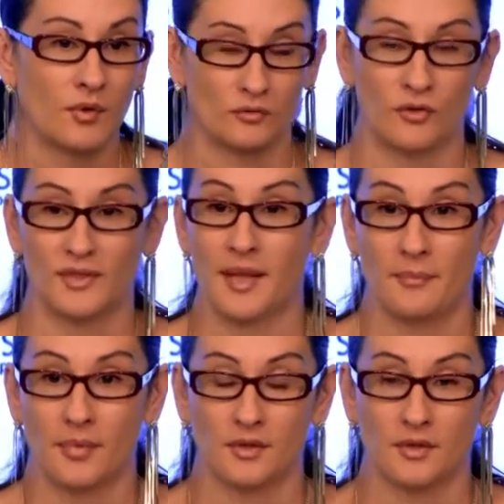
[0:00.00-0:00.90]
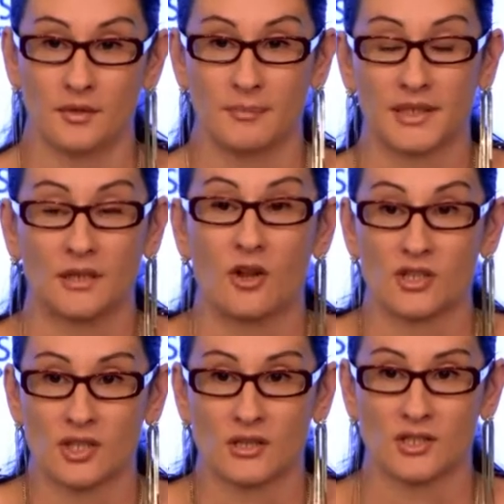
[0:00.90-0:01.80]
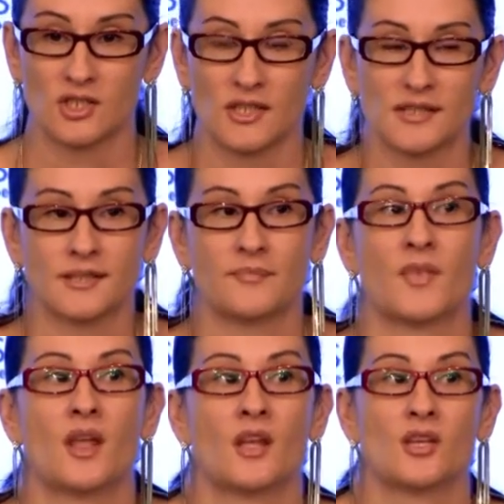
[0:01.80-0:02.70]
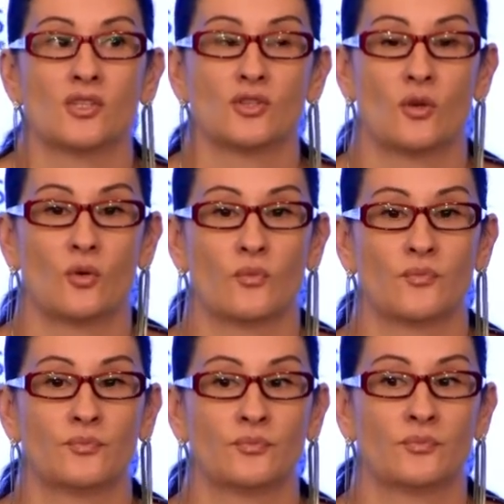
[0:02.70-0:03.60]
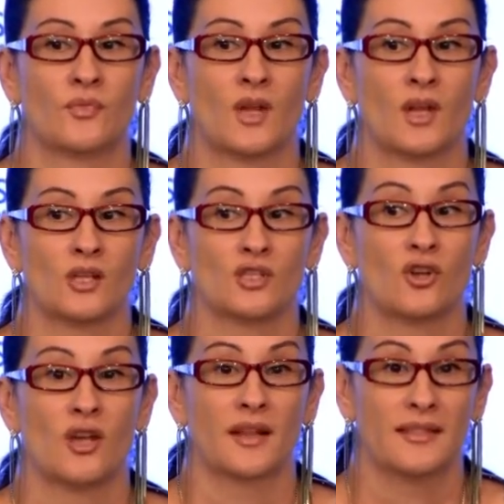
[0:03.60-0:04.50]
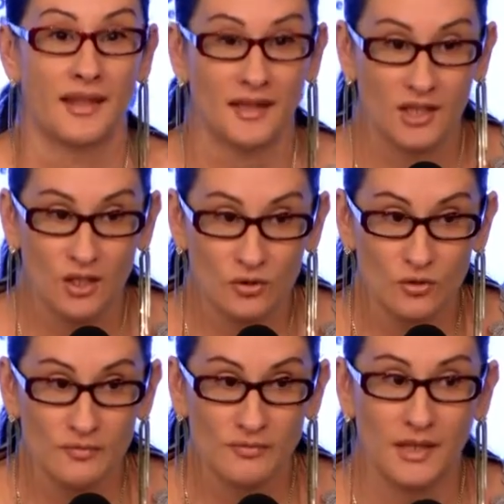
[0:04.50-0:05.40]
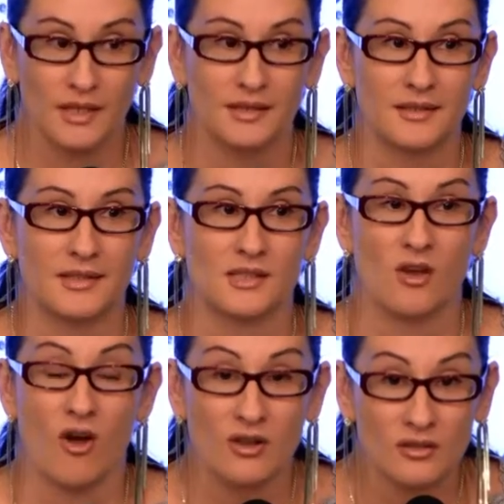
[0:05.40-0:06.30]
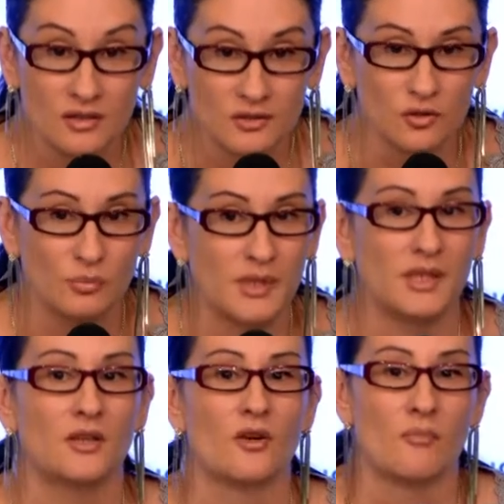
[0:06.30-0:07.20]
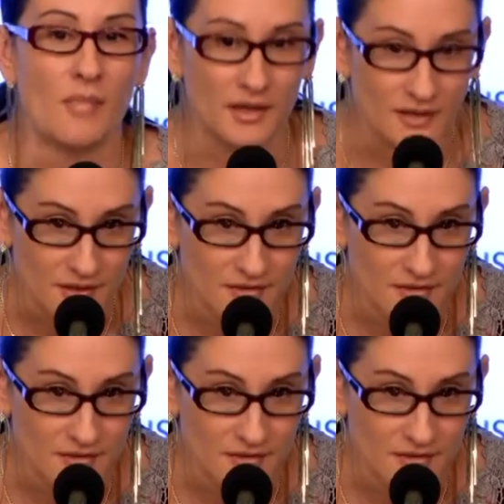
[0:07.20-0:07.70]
of that pathological genes. So, Zoya, thank you. It is an honor to be your mother.